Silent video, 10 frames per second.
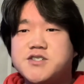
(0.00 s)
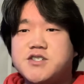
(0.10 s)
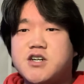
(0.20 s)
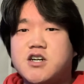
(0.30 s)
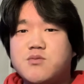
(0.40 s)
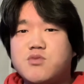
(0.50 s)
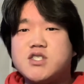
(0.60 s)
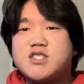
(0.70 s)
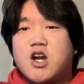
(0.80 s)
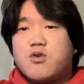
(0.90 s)
Let's
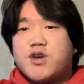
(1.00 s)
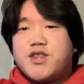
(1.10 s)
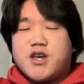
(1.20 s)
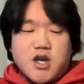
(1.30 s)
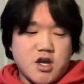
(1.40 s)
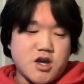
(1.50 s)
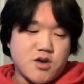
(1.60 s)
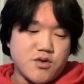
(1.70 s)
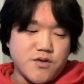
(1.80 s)
start with the